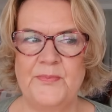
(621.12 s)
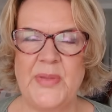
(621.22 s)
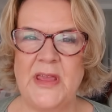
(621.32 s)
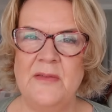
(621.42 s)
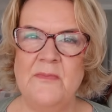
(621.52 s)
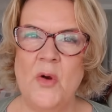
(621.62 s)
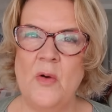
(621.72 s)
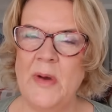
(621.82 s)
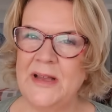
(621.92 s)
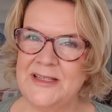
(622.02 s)
be
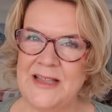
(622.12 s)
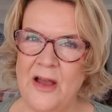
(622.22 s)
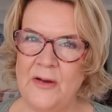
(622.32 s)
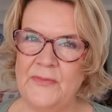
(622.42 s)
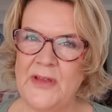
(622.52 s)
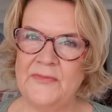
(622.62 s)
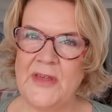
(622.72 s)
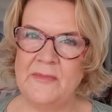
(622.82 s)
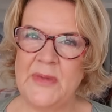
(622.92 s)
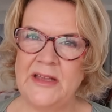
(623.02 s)
more myself, if
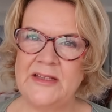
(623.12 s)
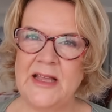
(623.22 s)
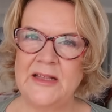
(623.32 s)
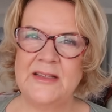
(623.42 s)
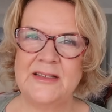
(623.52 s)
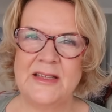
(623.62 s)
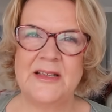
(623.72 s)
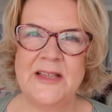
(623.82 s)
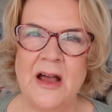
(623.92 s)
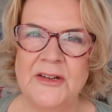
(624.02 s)
that makes sense.
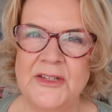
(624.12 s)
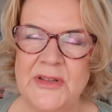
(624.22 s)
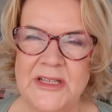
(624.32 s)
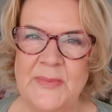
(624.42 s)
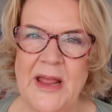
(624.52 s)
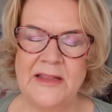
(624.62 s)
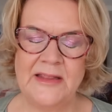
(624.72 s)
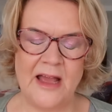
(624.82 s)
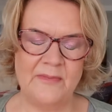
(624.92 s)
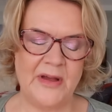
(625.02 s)
It's hard to
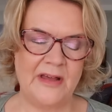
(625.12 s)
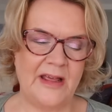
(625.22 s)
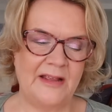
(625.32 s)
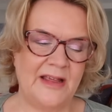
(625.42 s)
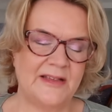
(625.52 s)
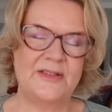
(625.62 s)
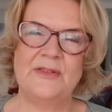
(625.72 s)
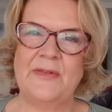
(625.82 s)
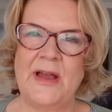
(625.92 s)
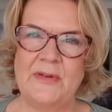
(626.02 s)
explain that, but that's
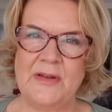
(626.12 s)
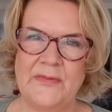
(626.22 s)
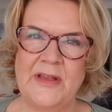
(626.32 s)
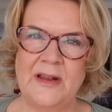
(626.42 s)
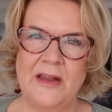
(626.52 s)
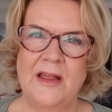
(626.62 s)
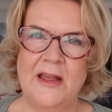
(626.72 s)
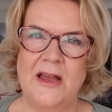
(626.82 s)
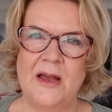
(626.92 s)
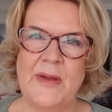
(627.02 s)
sort of how I feel
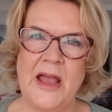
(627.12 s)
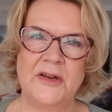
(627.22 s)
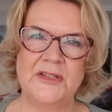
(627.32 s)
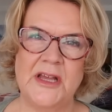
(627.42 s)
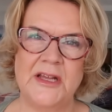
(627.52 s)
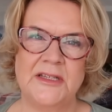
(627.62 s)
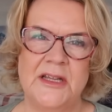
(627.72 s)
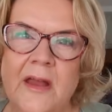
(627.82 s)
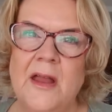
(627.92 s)
about it.